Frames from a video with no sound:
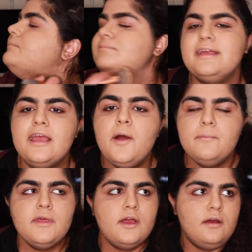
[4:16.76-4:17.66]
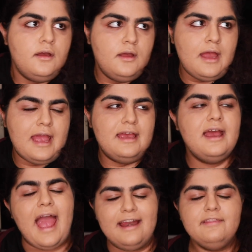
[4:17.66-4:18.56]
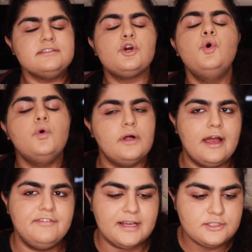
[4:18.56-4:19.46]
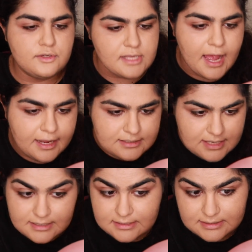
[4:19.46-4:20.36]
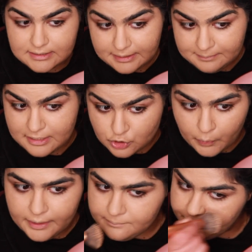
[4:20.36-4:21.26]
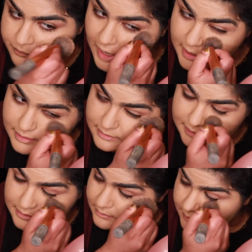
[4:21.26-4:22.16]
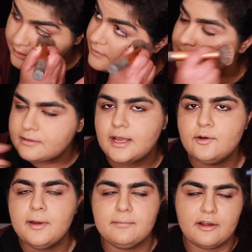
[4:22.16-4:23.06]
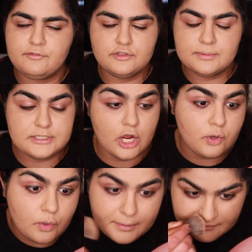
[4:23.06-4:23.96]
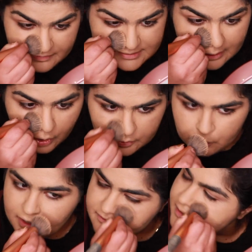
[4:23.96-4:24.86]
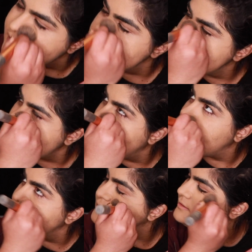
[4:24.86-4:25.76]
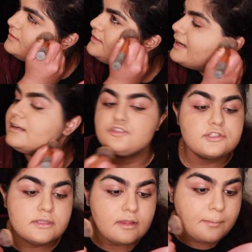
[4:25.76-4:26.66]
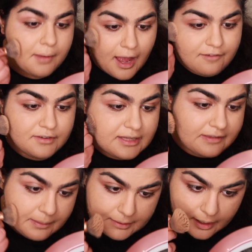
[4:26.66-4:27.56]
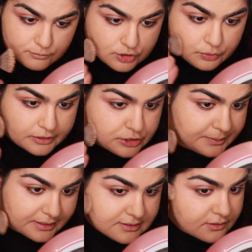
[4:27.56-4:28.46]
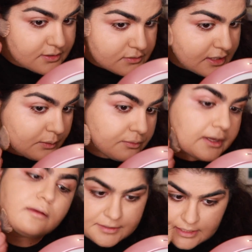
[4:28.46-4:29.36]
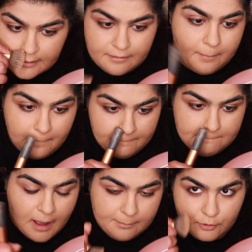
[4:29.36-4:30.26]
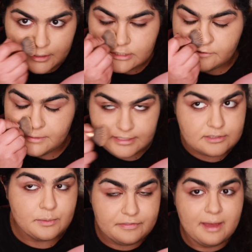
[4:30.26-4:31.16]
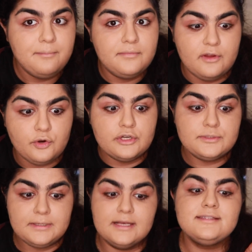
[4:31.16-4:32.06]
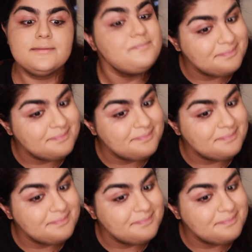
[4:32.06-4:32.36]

like anything that's cool, I feel like as soon as I decide to like enjoy it, like like I, I know Minecraft YouTube is not cool, but even things that are cool, I feel like as soon as I get an interest in them, I feel like they become just cringe because they're associated with me. It's not like I'm cringe for being associated with them. They're cringe because